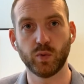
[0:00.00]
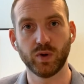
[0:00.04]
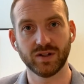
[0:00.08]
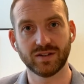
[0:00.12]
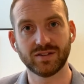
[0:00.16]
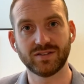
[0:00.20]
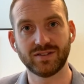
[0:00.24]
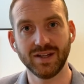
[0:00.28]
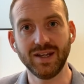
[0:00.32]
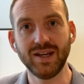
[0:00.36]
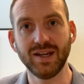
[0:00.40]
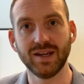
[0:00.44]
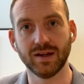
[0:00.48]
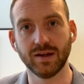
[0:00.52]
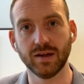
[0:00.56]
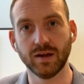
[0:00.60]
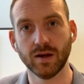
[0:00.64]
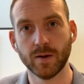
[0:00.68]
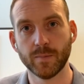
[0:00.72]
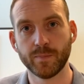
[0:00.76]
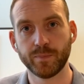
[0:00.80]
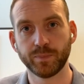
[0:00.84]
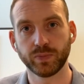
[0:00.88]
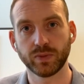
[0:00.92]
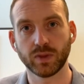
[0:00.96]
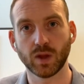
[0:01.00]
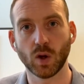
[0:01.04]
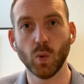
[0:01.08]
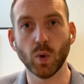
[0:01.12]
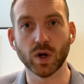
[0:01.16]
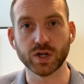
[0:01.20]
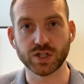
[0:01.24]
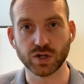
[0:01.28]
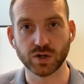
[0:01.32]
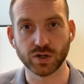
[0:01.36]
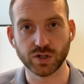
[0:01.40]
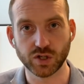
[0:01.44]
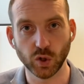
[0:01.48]
we see
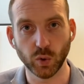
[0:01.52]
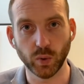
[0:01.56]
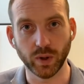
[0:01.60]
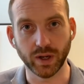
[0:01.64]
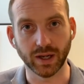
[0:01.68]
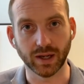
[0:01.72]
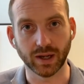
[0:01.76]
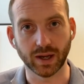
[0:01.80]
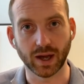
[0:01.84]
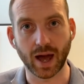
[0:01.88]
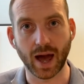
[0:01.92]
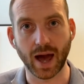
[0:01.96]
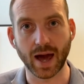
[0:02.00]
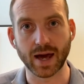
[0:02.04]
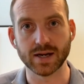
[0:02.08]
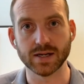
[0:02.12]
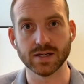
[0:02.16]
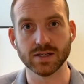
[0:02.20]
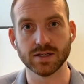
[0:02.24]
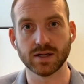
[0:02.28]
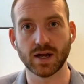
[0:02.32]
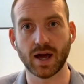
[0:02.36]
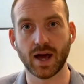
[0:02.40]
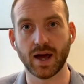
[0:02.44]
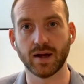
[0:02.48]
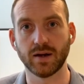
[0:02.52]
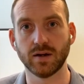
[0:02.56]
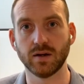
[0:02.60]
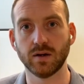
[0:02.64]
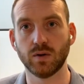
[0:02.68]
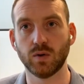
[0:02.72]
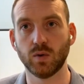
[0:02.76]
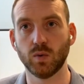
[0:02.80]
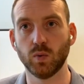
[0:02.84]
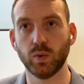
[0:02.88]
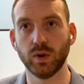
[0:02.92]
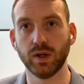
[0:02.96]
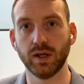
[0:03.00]
what you're doing,
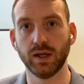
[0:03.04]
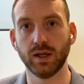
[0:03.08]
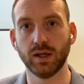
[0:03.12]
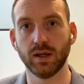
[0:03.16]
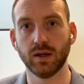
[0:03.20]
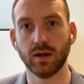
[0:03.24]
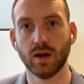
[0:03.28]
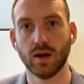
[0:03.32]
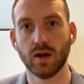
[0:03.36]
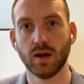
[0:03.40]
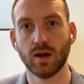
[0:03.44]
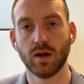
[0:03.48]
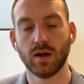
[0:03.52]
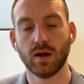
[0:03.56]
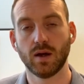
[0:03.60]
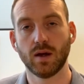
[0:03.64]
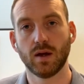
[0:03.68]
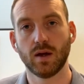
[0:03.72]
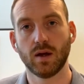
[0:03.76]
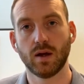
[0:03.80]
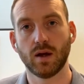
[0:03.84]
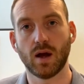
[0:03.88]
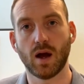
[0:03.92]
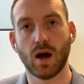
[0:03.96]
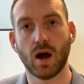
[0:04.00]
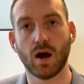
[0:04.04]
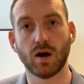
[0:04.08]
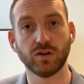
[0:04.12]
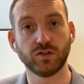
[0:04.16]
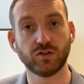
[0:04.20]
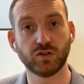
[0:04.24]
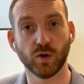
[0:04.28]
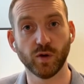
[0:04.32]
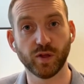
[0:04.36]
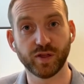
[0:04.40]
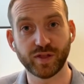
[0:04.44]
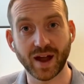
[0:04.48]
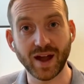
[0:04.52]
and we are
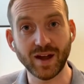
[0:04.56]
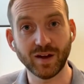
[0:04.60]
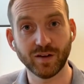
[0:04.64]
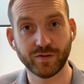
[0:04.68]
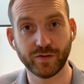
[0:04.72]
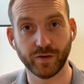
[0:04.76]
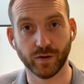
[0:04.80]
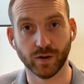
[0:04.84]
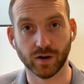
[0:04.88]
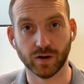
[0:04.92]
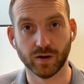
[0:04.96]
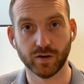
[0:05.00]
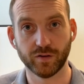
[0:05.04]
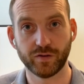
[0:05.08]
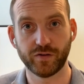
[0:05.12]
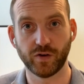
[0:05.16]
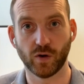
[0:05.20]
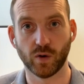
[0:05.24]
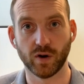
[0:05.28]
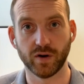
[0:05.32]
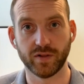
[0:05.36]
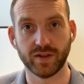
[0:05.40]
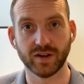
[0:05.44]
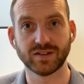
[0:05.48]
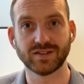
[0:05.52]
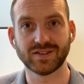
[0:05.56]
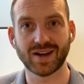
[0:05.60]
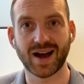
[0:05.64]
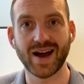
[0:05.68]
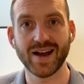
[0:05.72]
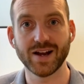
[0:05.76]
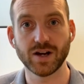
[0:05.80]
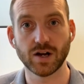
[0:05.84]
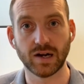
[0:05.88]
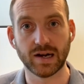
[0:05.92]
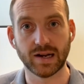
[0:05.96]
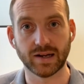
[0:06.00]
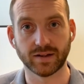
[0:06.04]
so thankful for the
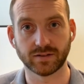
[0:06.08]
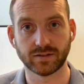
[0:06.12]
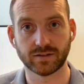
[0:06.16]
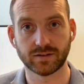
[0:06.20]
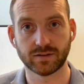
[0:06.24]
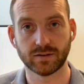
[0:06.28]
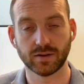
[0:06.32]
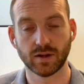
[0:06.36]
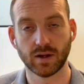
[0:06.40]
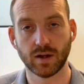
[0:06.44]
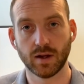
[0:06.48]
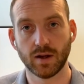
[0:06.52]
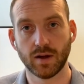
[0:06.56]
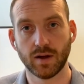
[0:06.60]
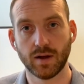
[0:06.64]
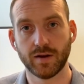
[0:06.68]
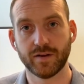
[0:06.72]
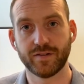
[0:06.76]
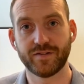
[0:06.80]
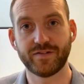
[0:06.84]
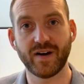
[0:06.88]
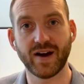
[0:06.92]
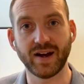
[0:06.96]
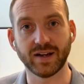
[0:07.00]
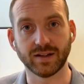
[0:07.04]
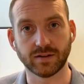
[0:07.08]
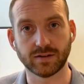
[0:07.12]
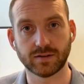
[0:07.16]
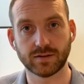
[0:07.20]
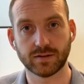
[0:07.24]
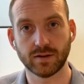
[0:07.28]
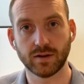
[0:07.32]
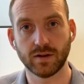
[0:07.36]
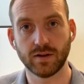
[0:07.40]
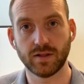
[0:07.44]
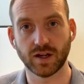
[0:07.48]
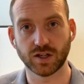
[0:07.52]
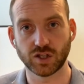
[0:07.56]
tireless
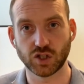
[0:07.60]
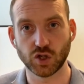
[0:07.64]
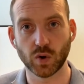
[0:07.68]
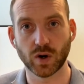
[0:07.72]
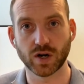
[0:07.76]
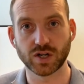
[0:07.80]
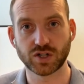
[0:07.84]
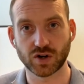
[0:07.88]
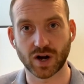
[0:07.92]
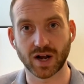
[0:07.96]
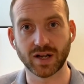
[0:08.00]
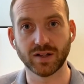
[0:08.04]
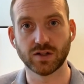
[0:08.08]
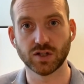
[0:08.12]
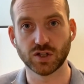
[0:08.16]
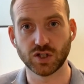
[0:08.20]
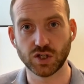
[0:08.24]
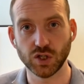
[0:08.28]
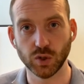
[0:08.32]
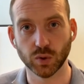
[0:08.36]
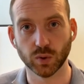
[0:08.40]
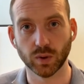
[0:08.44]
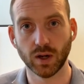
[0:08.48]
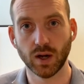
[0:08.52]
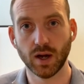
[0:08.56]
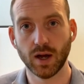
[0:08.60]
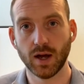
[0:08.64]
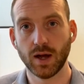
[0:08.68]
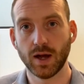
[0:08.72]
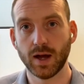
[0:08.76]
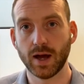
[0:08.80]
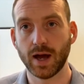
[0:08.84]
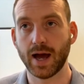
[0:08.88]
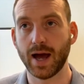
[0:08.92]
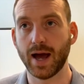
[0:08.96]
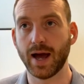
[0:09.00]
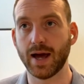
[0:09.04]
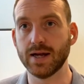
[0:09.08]
fight that you are trying to do.
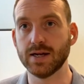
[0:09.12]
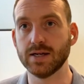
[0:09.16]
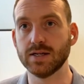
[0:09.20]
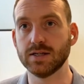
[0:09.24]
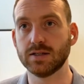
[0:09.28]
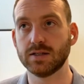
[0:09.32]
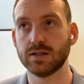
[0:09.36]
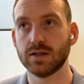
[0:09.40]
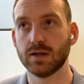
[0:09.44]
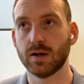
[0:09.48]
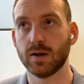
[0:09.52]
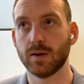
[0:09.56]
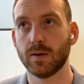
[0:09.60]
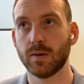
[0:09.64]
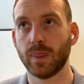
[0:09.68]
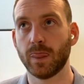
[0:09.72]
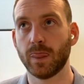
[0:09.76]
And